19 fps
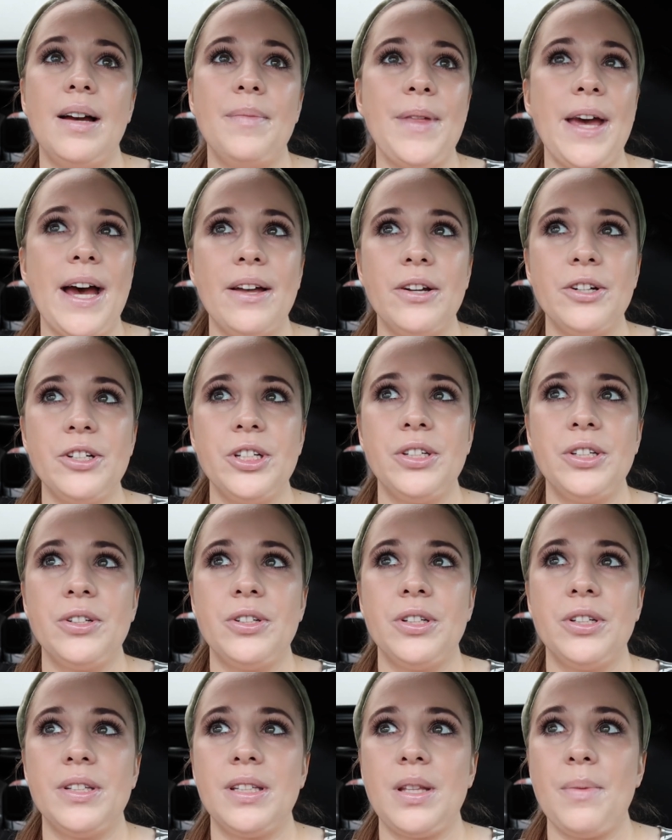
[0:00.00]
the allergies are
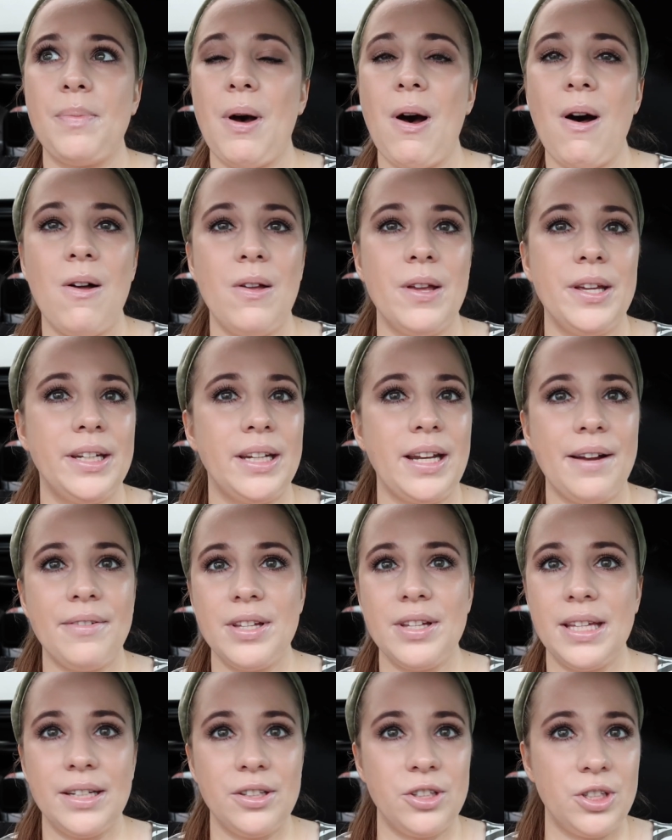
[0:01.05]
just the pollen and
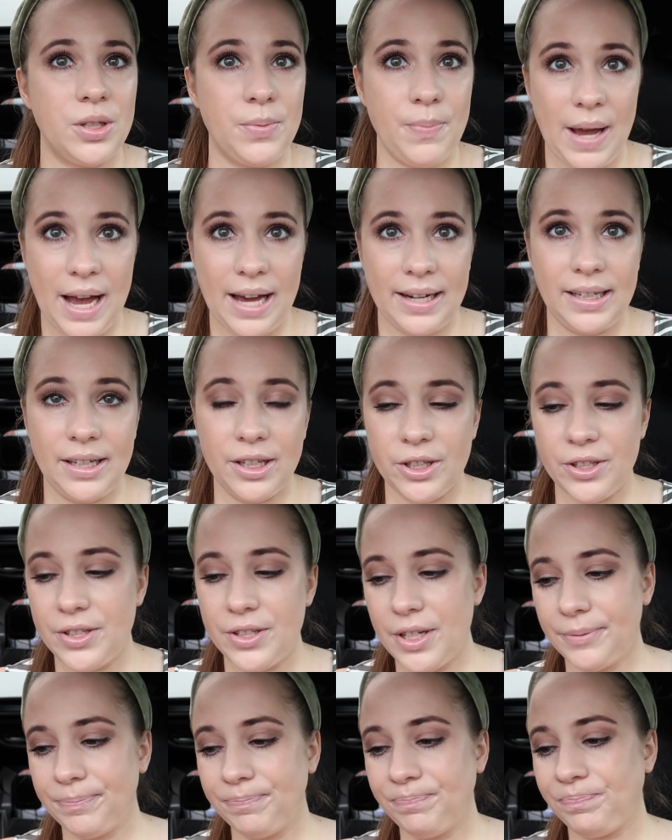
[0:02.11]
everything is just bad here.
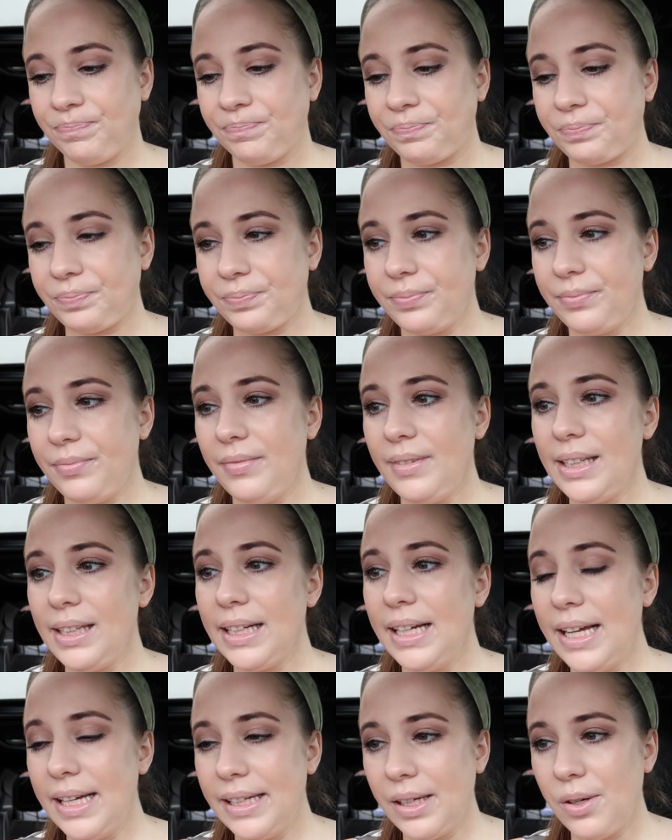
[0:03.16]
So
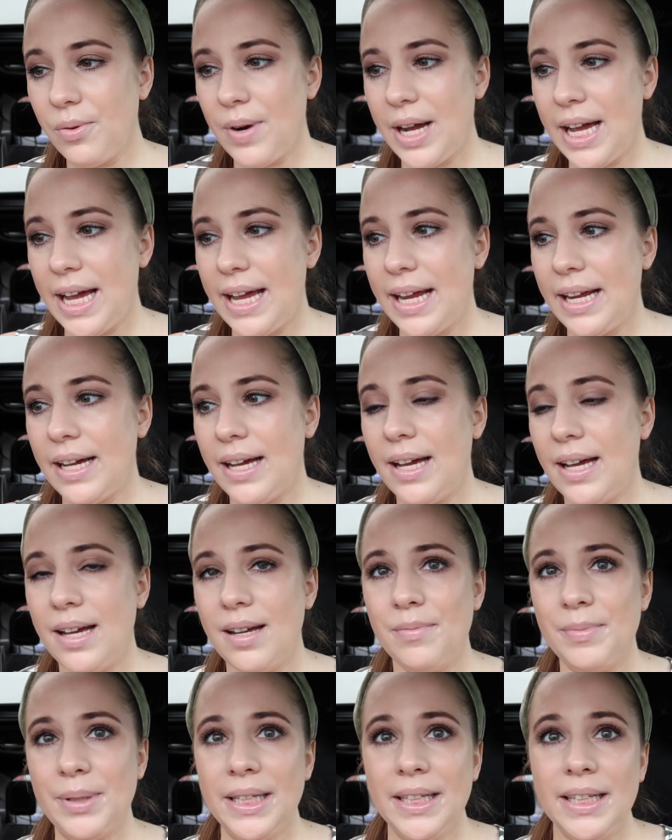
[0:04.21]
anyway,
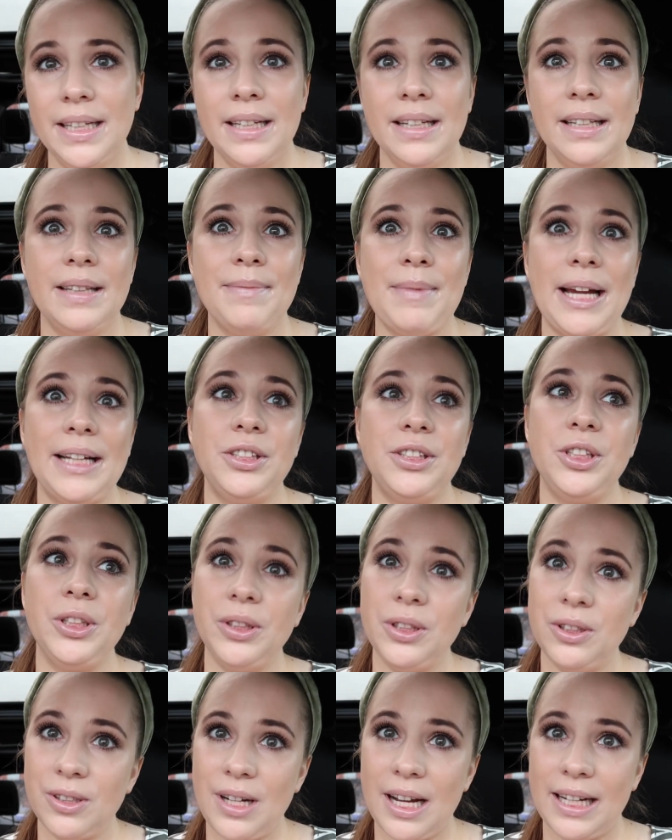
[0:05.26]
my two
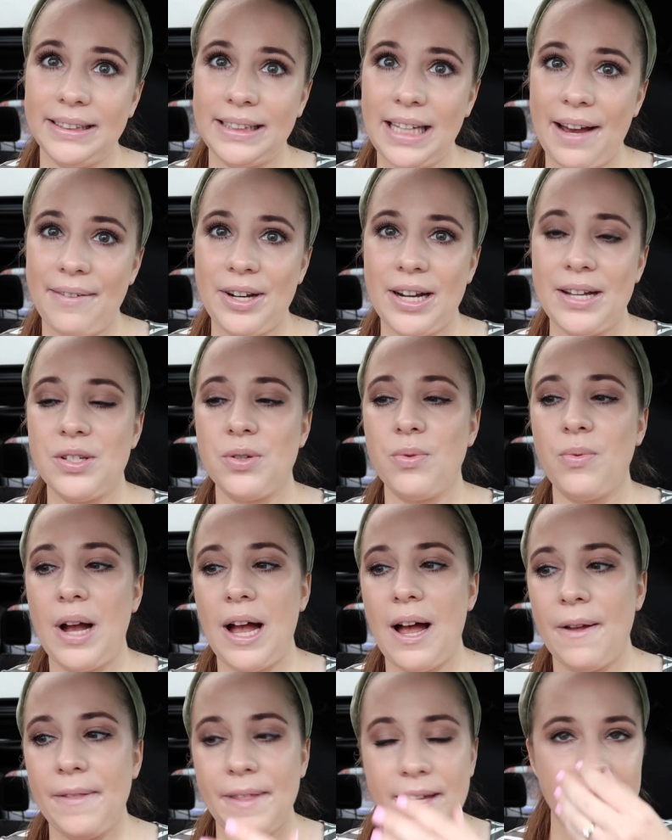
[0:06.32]
little guys have it as
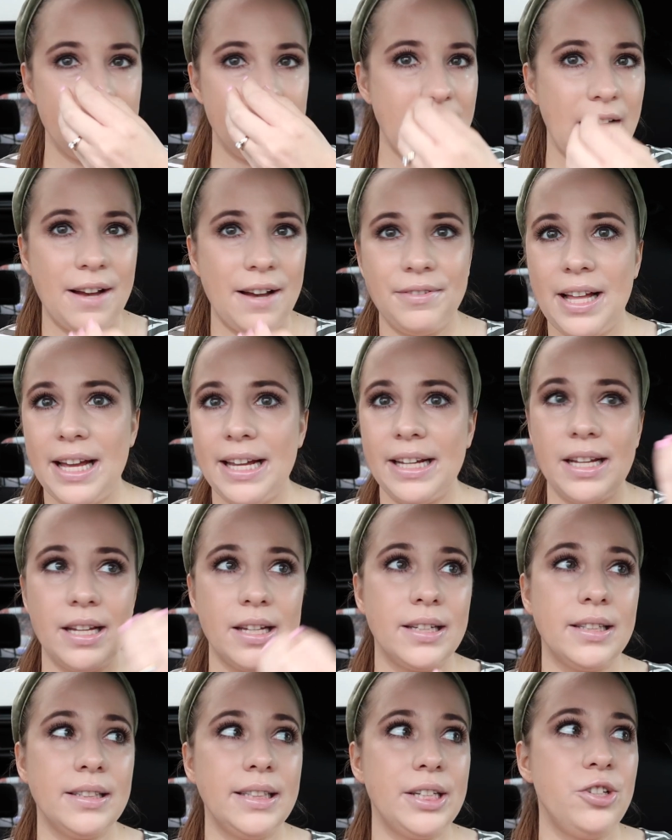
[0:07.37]
well. They just have like
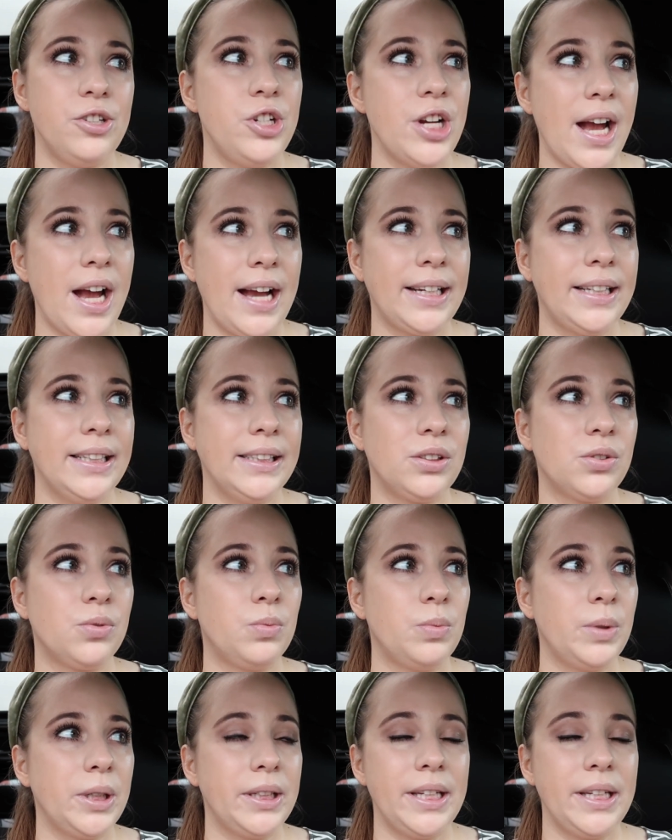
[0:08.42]
Jack gets
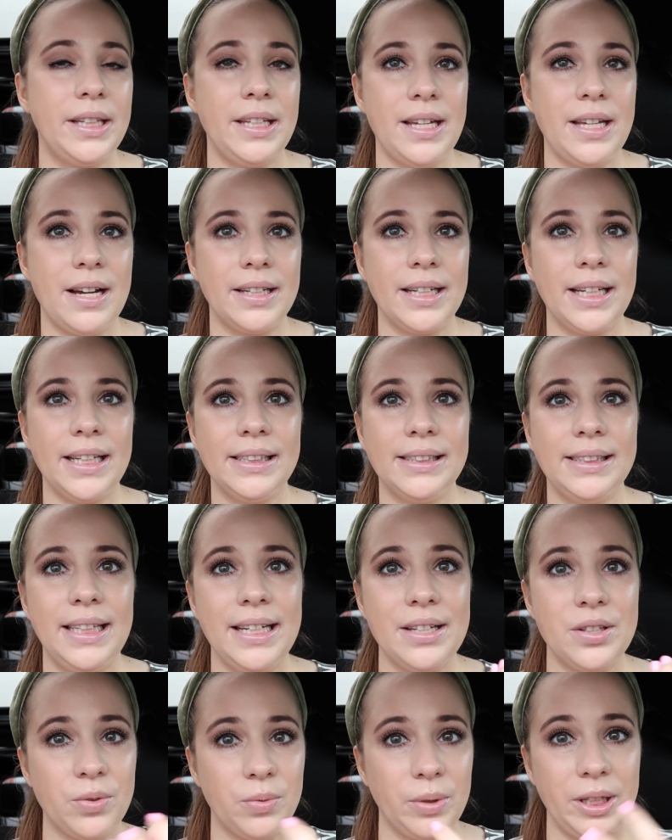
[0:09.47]
really, the youngest, he
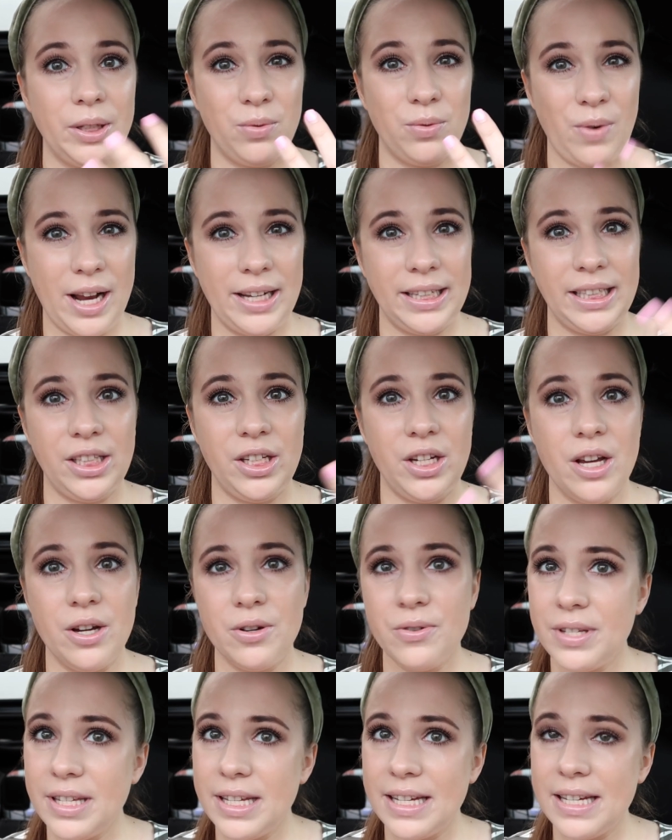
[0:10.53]
gets really runny
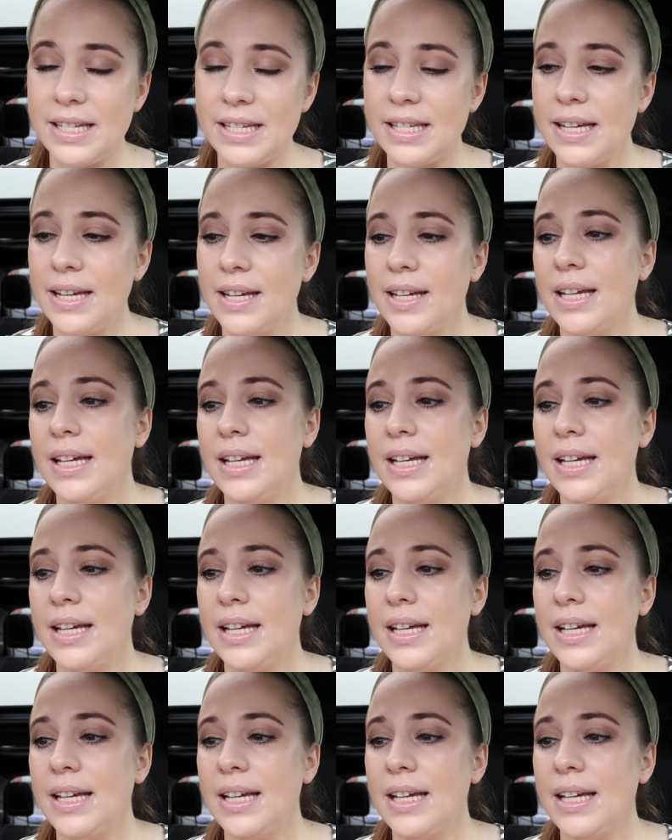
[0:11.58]
noses.